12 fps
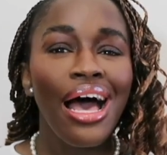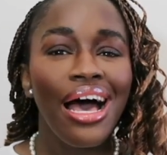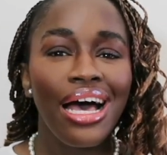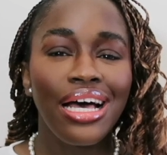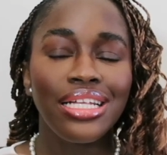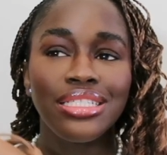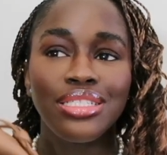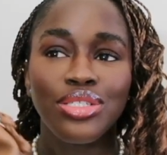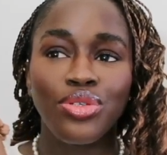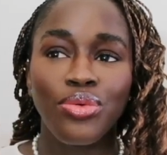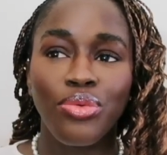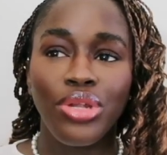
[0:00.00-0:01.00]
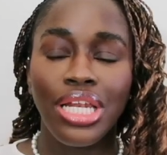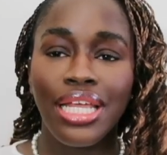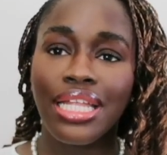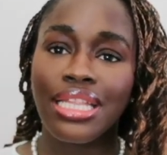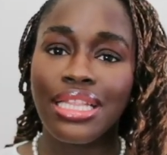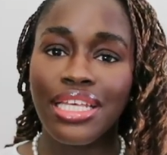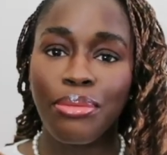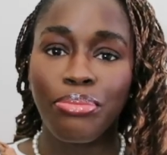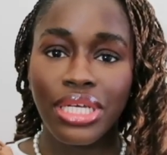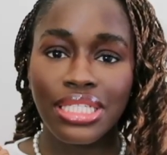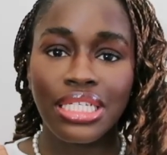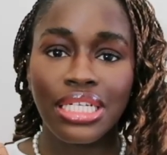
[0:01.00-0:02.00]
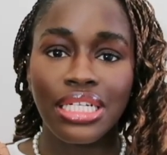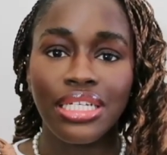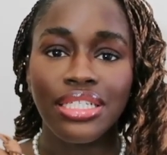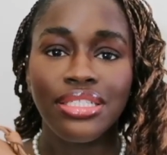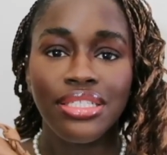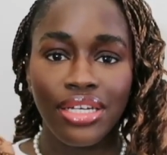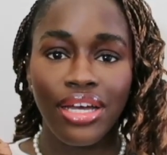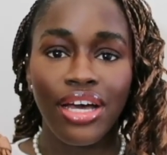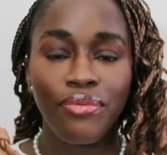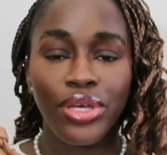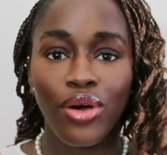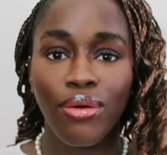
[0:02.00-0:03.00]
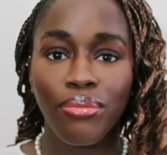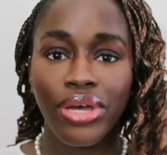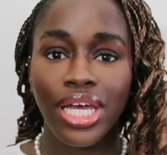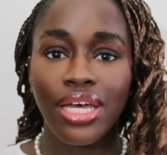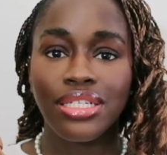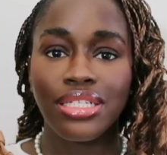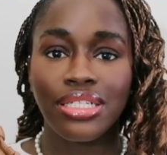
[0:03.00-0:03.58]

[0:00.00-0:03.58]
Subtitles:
And lately basically they have been compared,